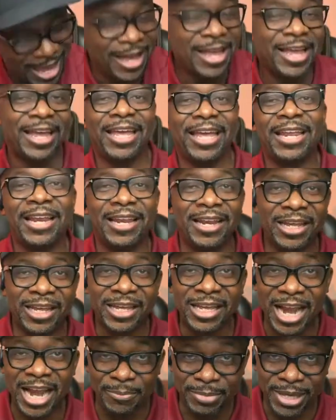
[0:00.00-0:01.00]
Yeah,
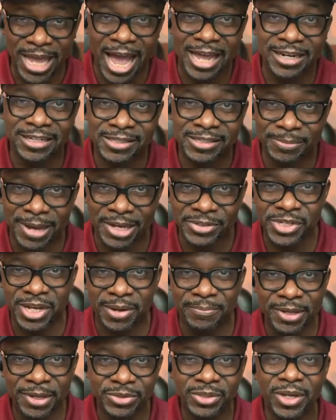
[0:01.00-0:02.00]
and can I be honest about
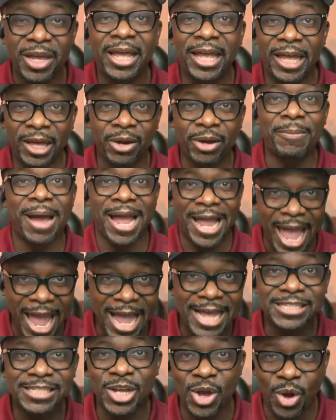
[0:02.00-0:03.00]
something else? Elder Mike
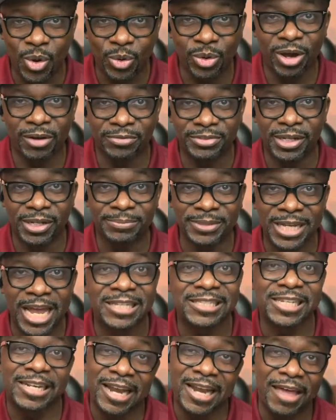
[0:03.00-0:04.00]
has gone off
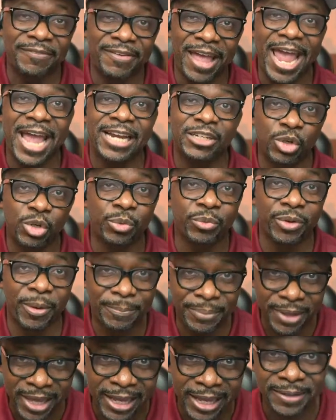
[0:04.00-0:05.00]
sometimes and have had to
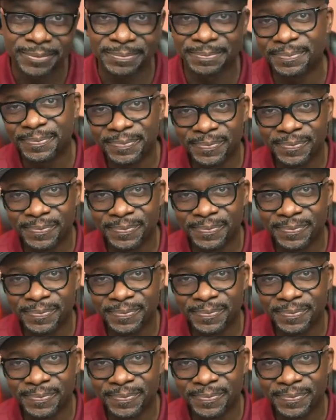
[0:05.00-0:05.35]
repent.